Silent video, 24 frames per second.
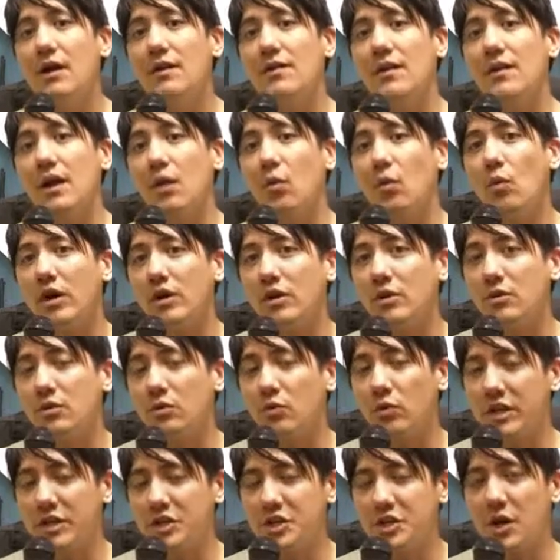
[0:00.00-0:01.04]
then I want you to
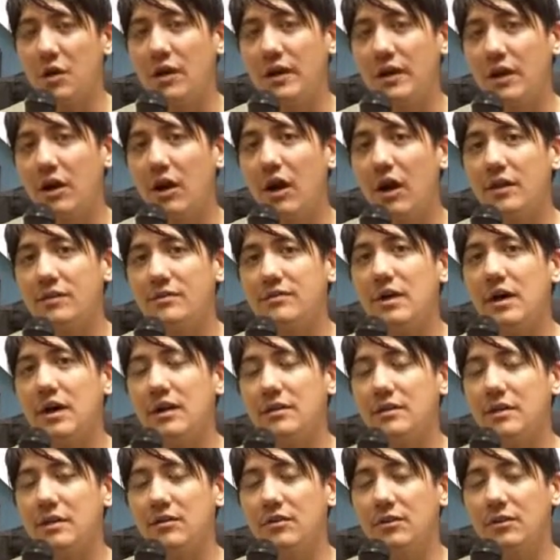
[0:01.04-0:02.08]
reach out and
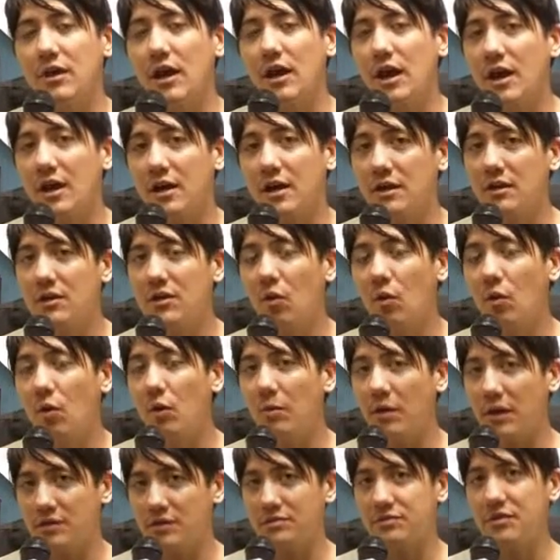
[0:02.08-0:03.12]
contact either Niana or
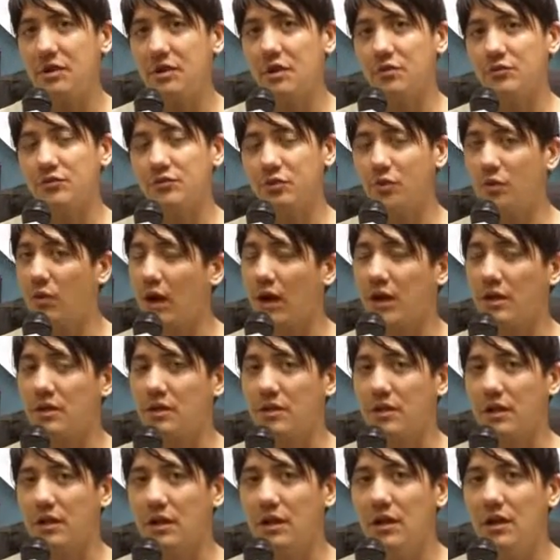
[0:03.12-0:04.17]
myself
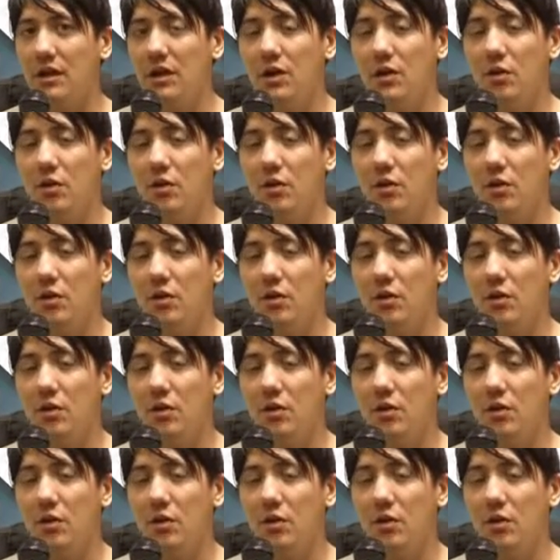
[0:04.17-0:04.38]
directly,